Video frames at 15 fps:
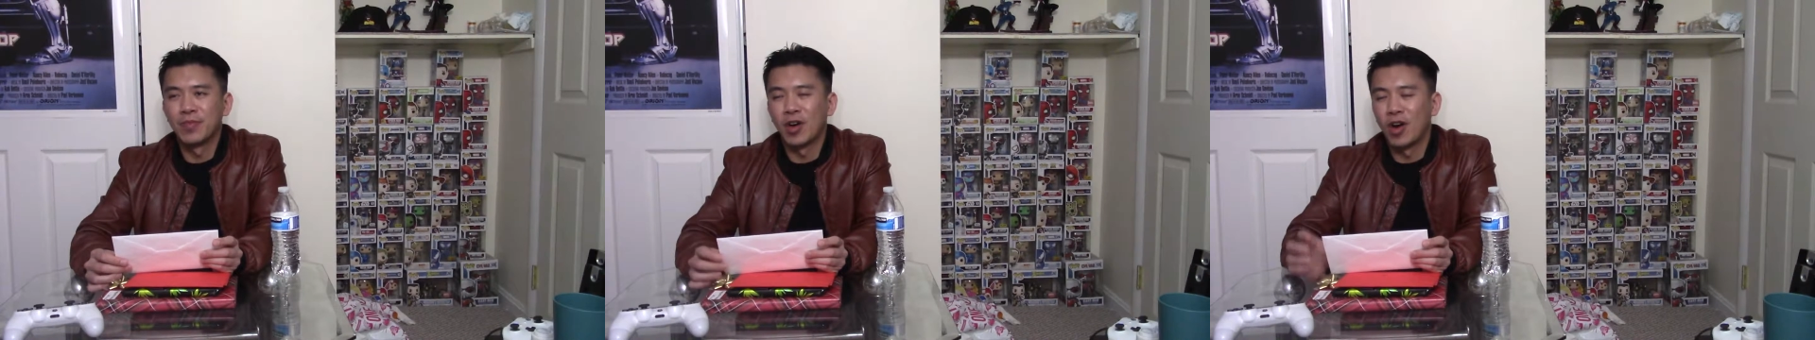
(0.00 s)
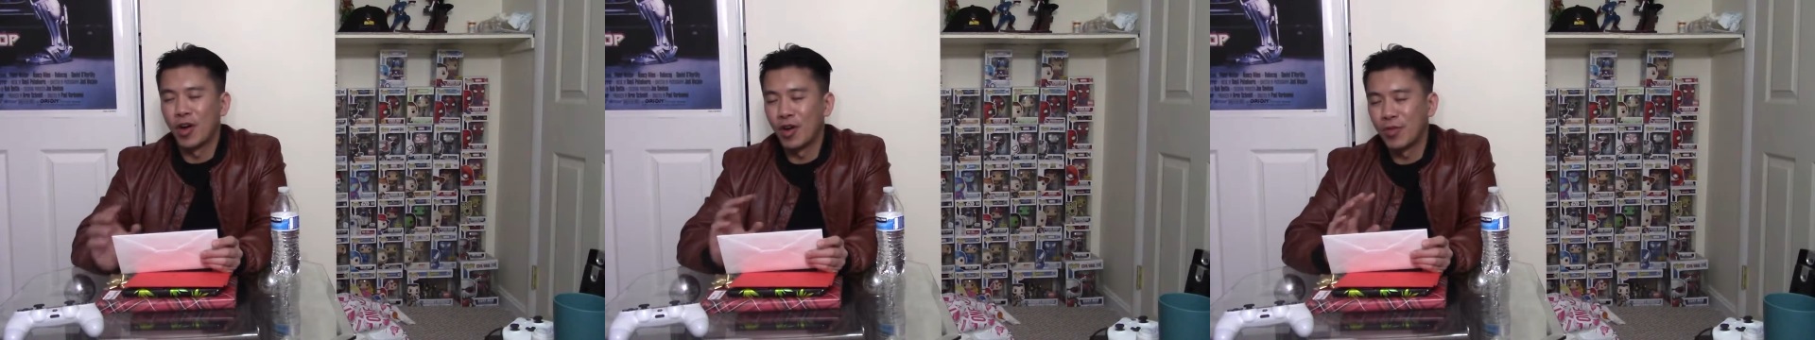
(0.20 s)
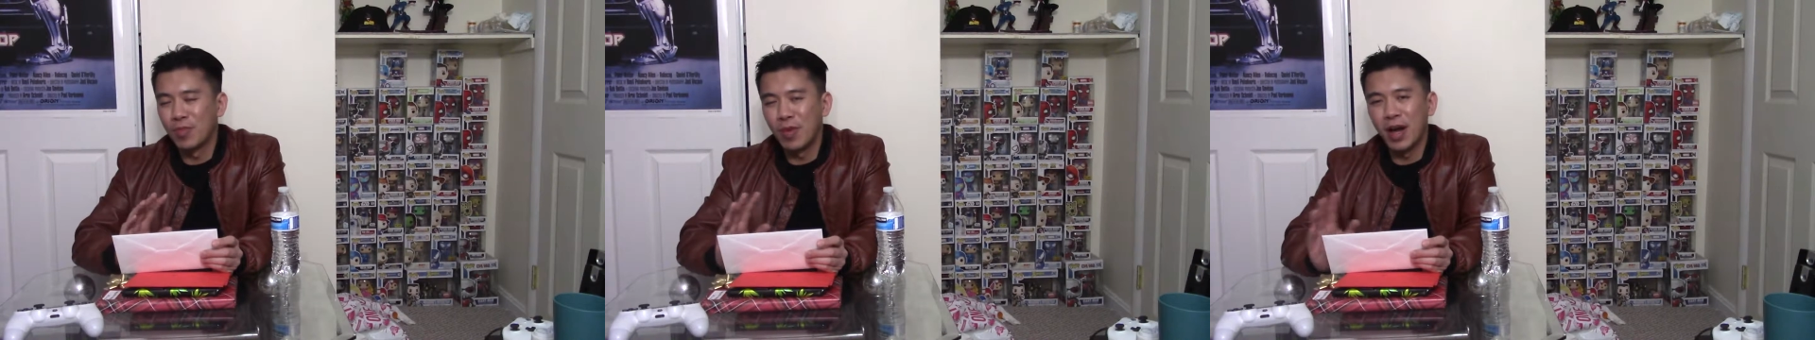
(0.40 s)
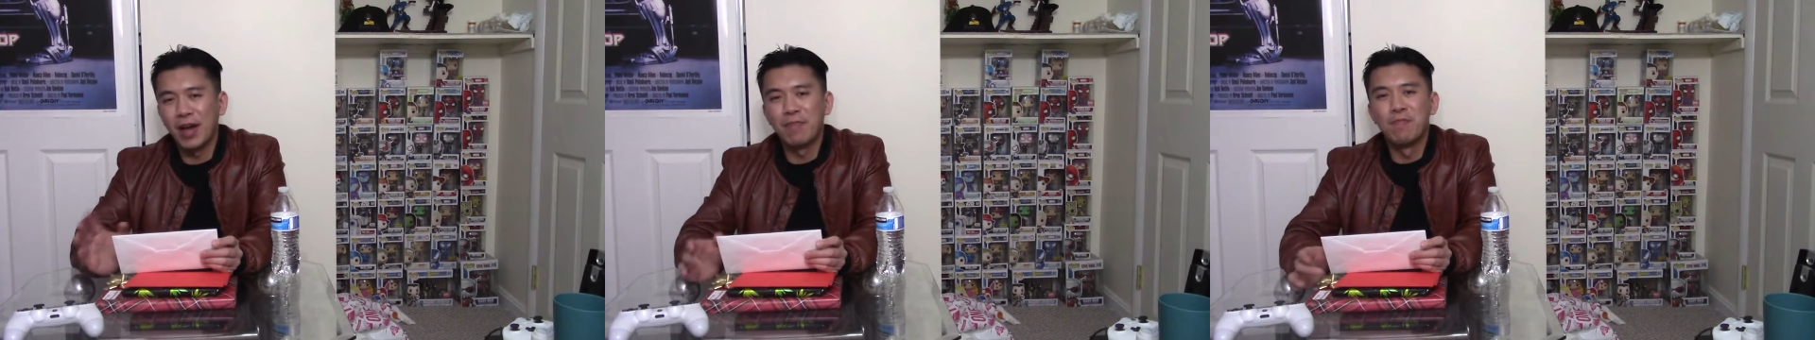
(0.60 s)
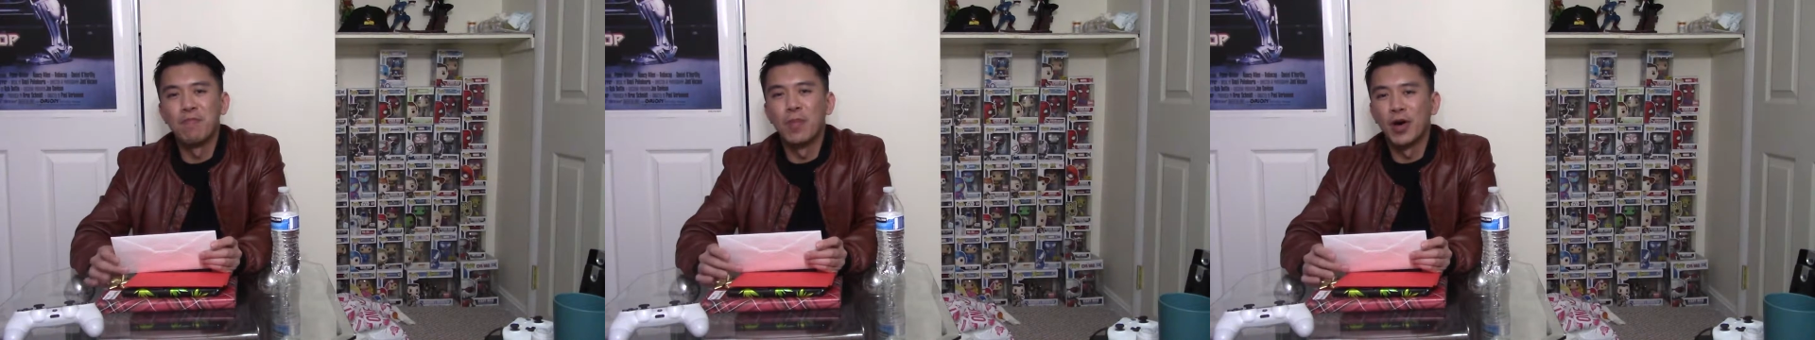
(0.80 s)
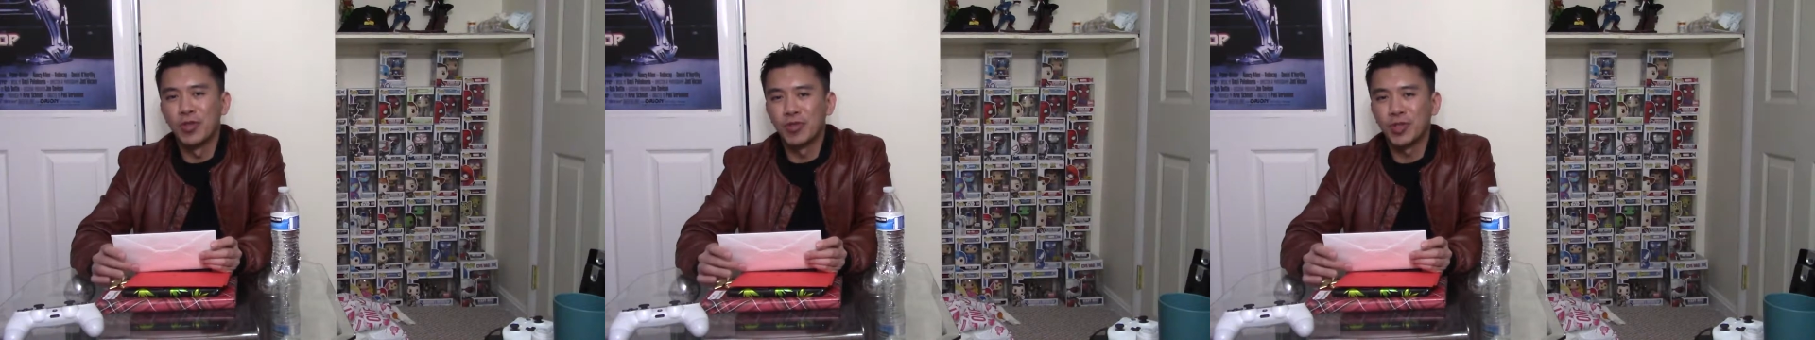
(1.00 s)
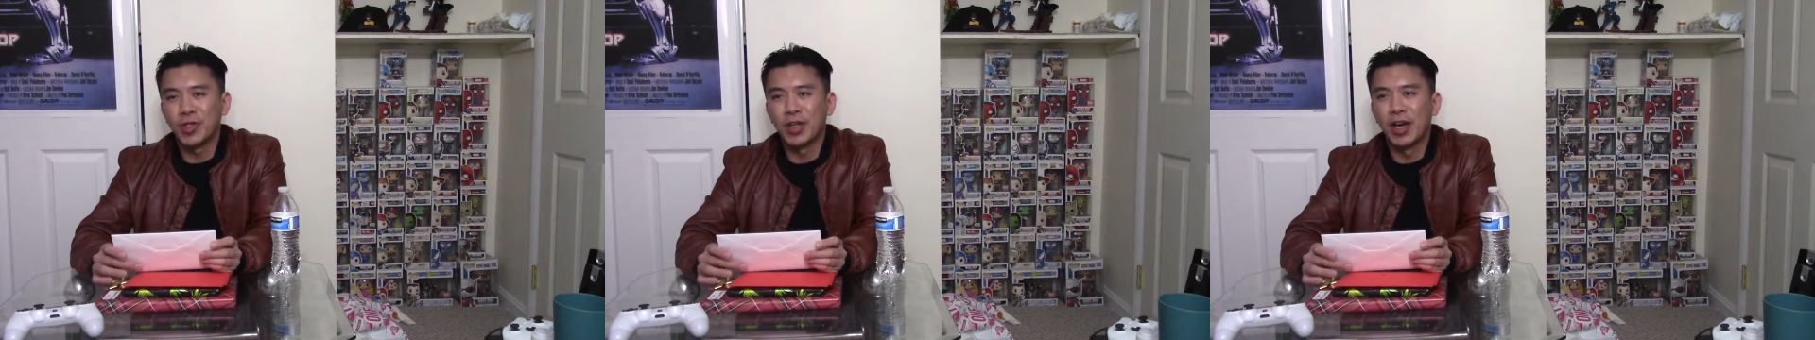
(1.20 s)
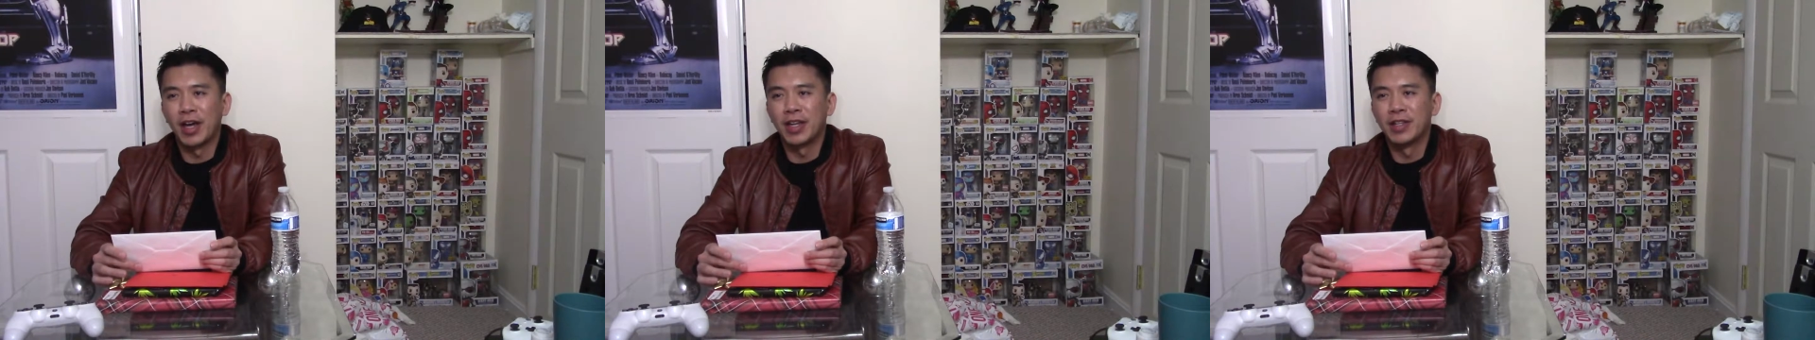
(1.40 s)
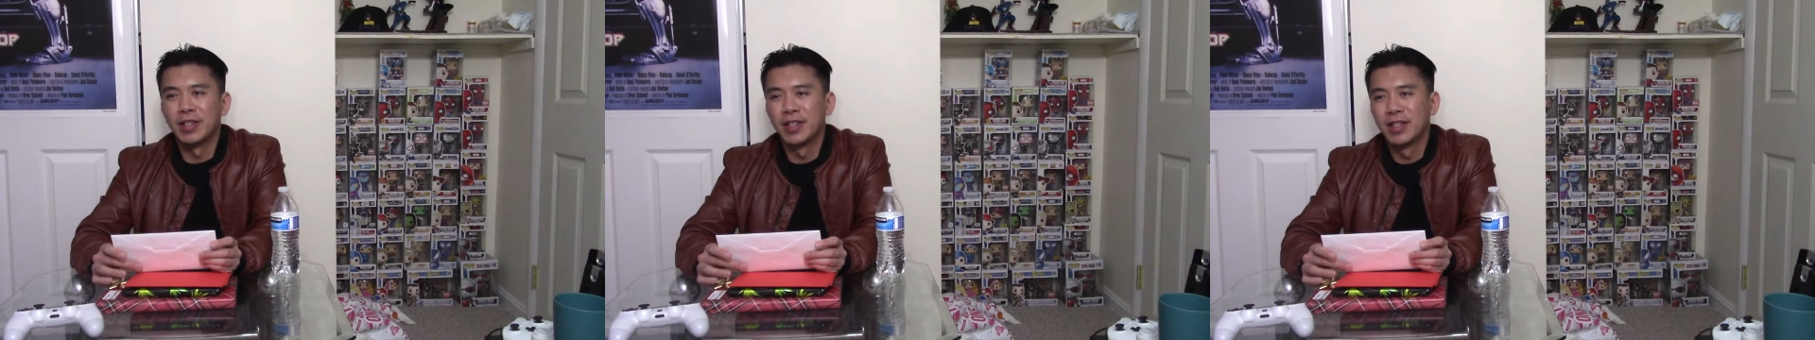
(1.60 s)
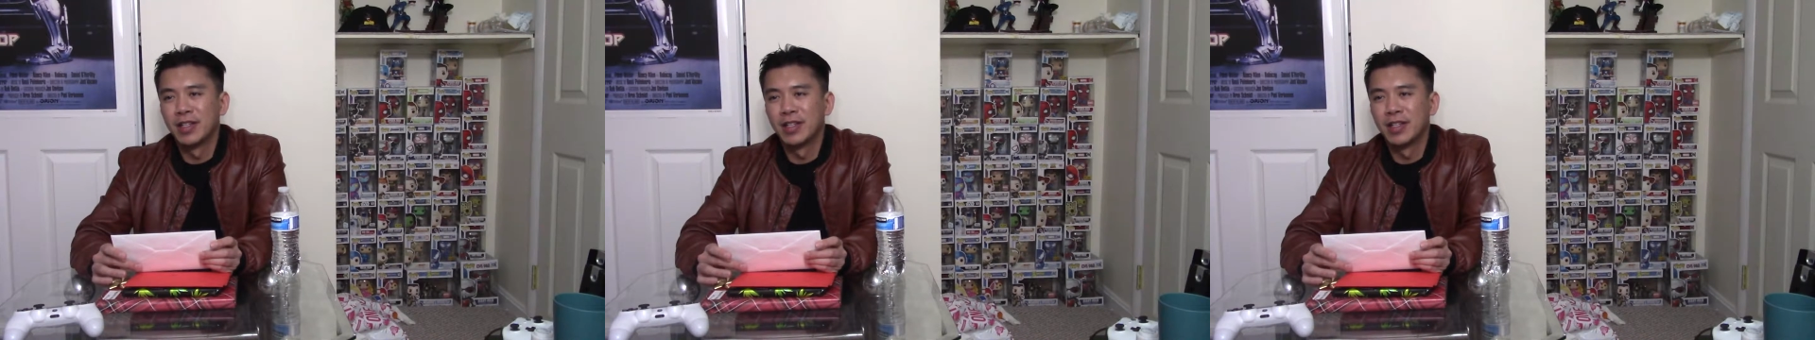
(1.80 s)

on my mother's side.